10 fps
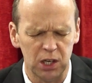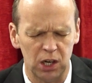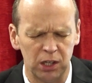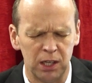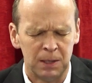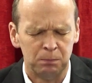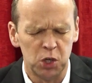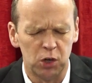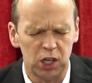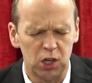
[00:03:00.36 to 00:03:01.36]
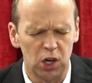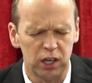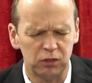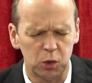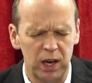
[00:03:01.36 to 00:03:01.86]
God. You're a God
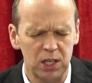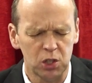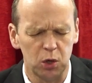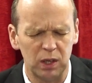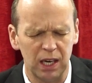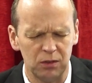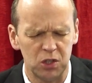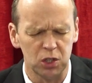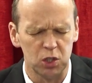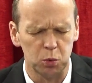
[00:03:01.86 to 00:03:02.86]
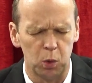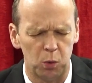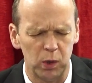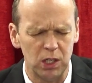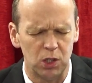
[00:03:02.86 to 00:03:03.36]
of grace who gives us
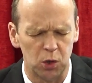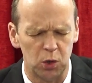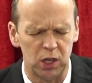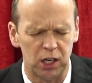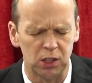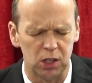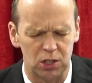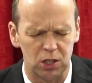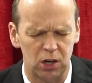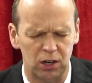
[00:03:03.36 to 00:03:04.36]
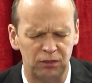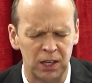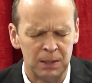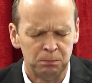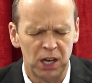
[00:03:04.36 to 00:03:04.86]
what we do not deserve.
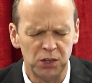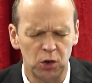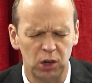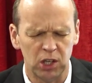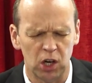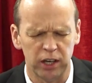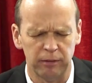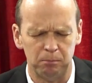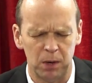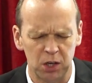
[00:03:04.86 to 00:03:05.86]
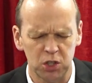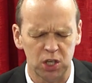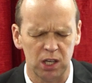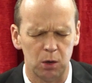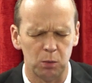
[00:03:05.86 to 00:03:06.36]
And you're a God of
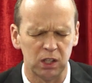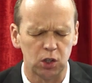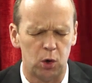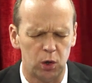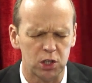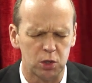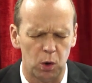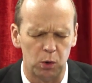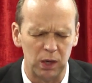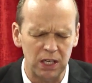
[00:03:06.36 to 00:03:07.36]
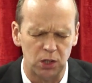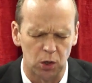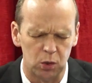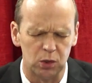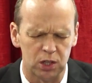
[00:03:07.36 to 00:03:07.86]
mercy that withholds what we
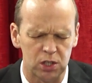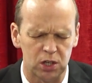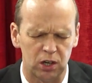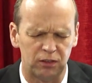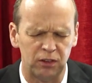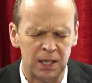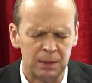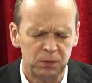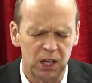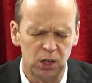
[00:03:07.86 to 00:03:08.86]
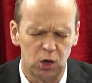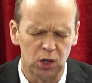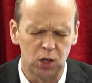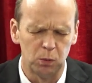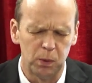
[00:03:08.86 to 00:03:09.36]
do deserve. And
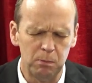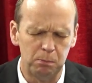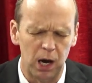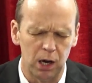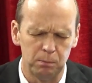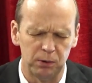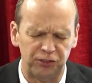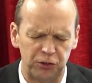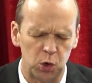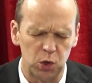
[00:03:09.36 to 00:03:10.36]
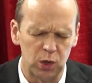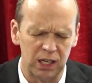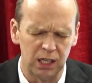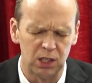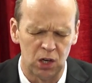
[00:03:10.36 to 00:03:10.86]
Lord God, we bow before you and
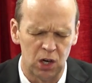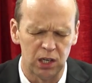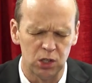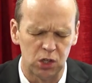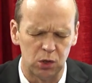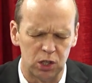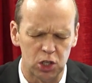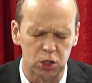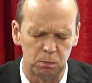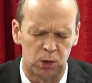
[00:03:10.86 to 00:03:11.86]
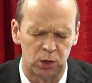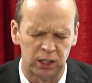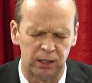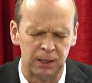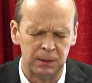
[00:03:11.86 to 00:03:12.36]
acknowledge you this
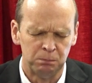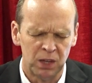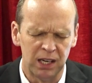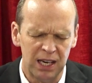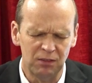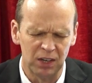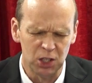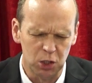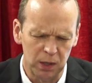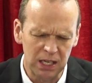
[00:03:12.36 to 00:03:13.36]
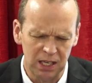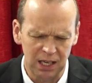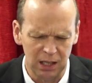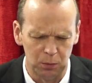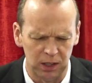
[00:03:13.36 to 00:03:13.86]
morning. And even as we
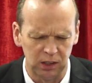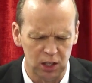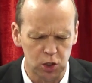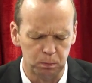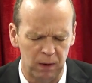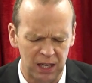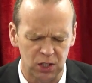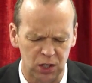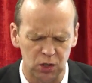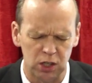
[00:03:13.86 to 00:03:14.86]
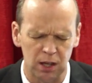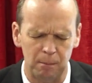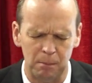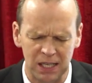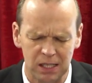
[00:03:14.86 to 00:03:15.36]
deal with this message, the
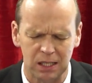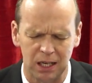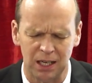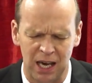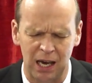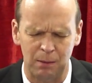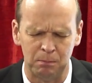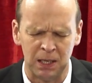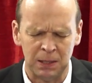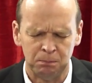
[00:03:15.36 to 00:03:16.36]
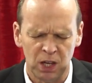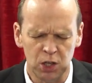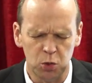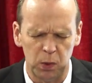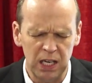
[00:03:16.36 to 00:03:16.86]
missing name,
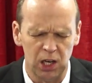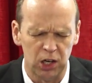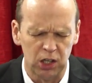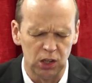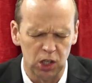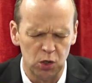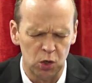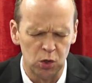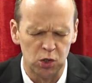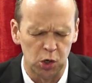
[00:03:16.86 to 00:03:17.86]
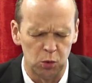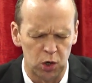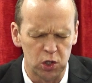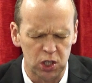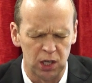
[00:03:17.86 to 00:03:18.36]
as we look at the new
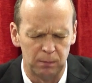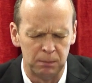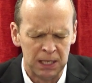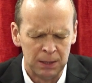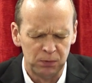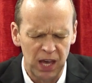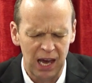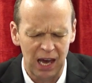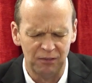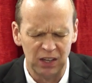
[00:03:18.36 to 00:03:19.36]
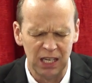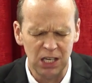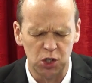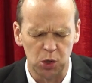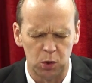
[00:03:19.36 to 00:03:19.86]
Jerusalem, the heavenly
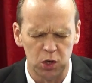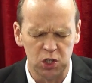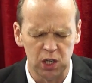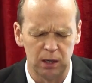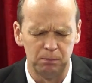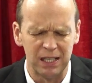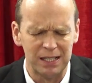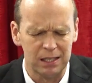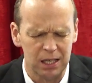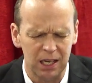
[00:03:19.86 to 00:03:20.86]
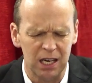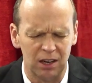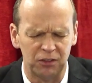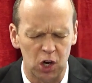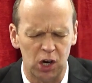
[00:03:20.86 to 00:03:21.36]
Jerusalem, the city
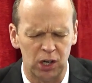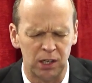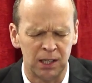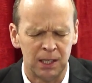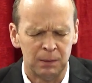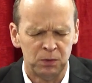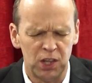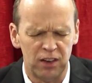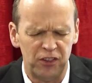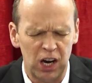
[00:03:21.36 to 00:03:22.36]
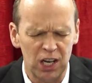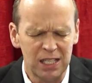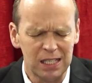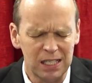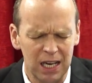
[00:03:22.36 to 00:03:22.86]
of God, the very
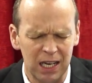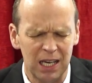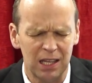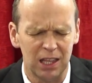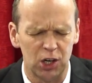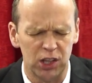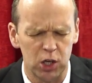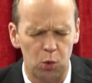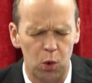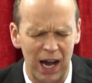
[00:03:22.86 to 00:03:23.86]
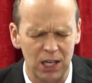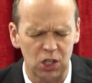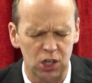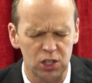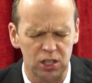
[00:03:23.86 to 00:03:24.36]
city that the
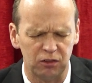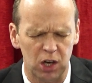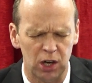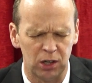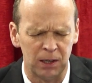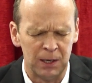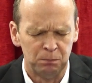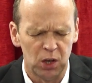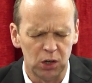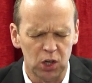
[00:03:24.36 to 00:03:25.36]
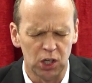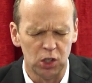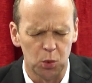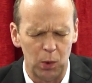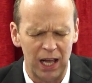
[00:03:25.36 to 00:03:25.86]
righteous of God are going
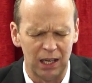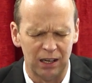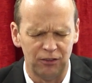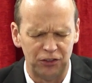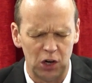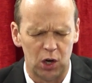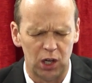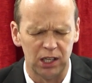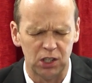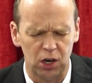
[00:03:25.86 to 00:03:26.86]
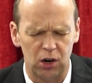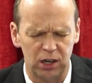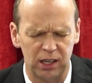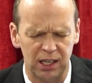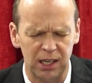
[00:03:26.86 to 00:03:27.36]
to dwell in for all
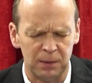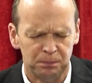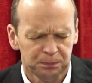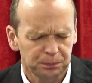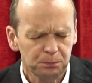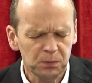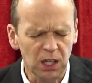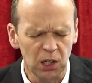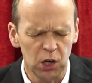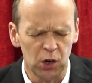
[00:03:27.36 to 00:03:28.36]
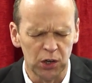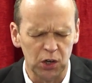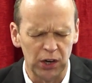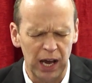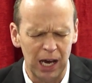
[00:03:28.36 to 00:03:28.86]
eternity. Lord
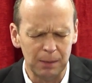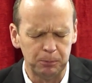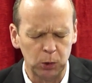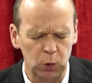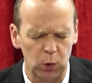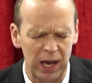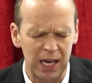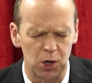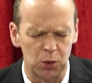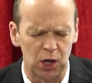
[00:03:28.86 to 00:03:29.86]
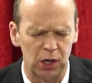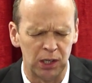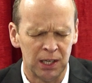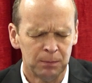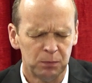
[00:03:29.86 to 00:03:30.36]
God, I pray, O oh God,
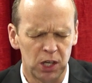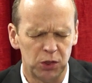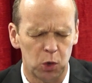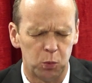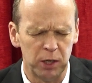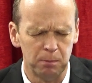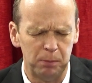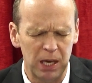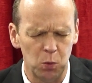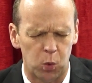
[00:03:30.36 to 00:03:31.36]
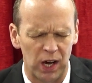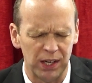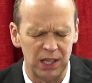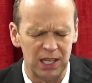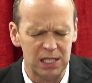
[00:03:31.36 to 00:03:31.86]
that there wouldn't be
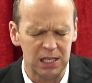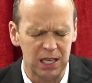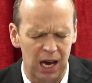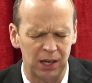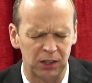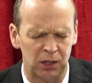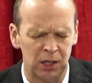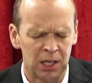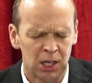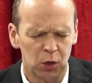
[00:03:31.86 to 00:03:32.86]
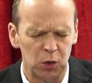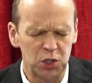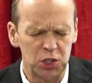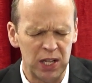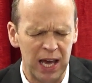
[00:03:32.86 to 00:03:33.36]
one in this gathering
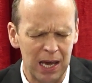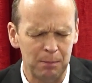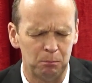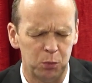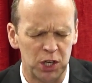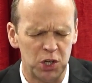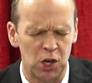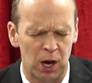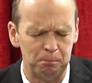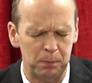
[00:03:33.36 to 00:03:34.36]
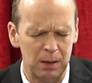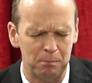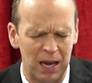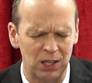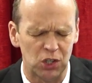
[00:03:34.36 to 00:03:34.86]
whose name would not be
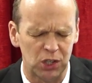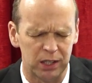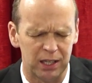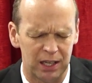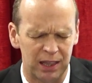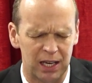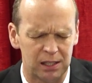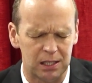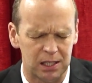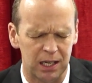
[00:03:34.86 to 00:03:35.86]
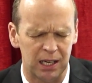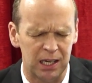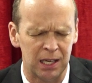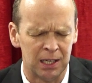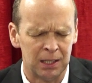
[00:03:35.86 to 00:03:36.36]
mentioned in that city.